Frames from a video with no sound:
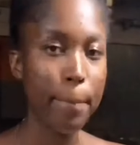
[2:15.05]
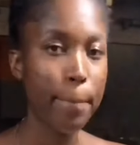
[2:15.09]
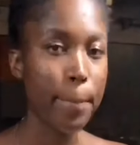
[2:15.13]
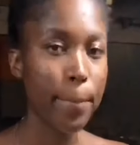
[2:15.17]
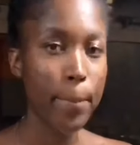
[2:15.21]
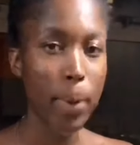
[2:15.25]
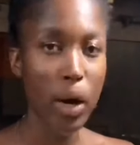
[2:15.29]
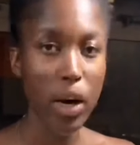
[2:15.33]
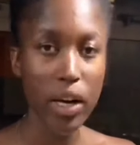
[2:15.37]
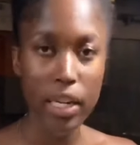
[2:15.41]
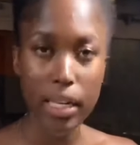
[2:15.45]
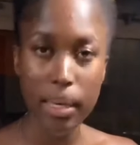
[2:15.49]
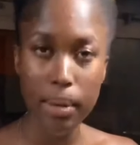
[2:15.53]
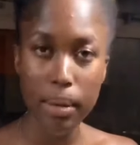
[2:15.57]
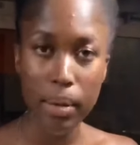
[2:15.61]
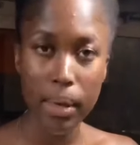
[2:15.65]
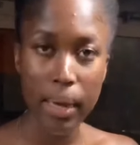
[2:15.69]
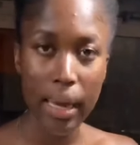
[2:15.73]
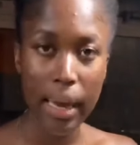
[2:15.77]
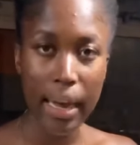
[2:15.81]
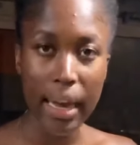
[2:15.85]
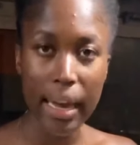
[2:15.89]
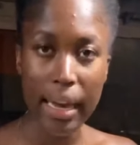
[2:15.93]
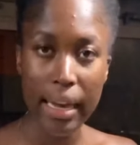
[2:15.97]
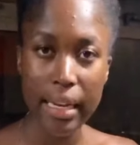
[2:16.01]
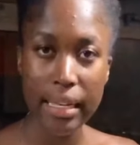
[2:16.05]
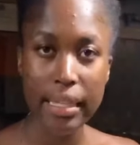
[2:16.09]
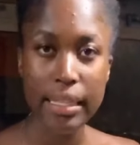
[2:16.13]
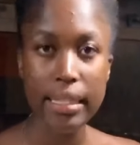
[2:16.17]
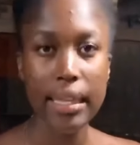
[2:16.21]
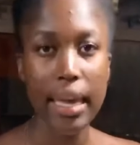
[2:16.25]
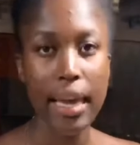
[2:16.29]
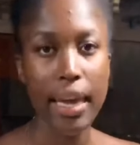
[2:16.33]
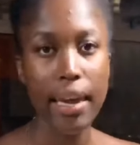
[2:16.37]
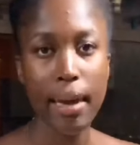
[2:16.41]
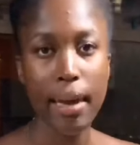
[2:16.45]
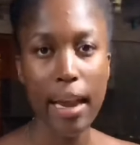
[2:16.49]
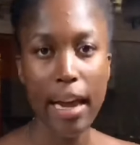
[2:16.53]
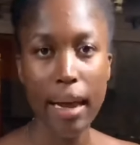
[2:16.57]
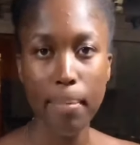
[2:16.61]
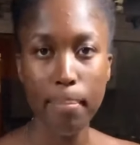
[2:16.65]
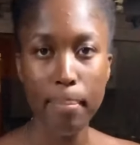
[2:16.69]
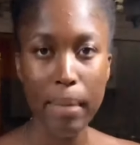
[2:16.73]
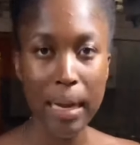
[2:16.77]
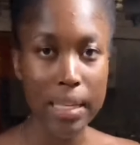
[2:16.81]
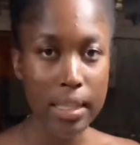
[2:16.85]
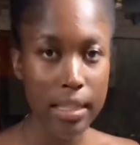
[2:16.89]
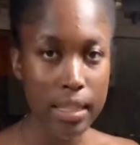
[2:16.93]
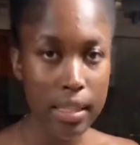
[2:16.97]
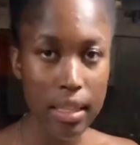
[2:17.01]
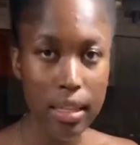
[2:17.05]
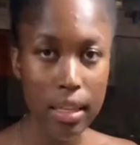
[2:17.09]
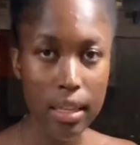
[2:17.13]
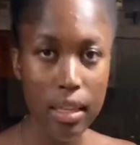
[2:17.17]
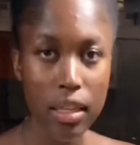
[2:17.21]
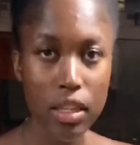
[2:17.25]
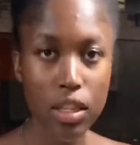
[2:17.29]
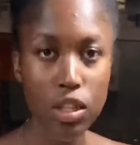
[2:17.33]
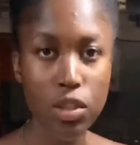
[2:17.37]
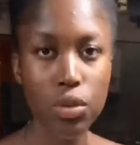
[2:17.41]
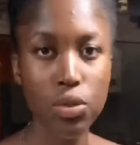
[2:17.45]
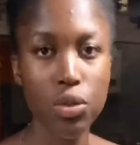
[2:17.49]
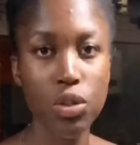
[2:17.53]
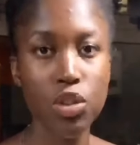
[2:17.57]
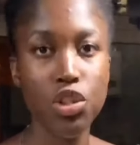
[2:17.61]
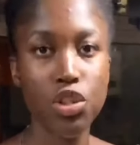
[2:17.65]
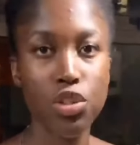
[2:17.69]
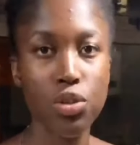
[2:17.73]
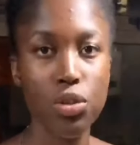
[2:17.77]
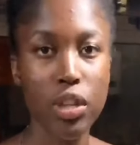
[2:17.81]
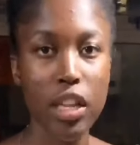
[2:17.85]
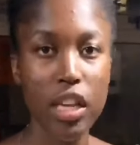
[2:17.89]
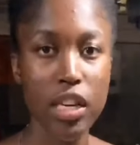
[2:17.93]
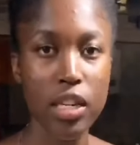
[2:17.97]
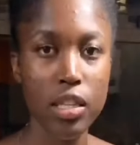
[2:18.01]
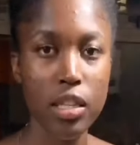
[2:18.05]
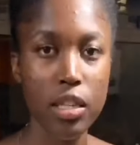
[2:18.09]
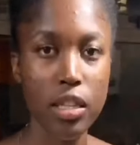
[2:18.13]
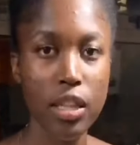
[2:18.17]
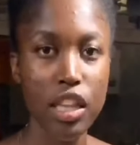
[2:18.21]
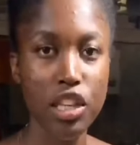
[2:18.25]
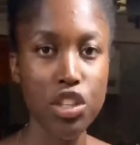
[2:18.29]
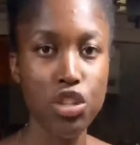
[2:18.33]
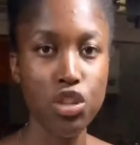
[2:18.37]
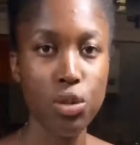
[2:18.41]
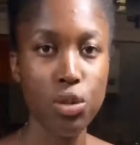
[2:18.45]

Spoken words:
body aches and like muscles, to ensure that your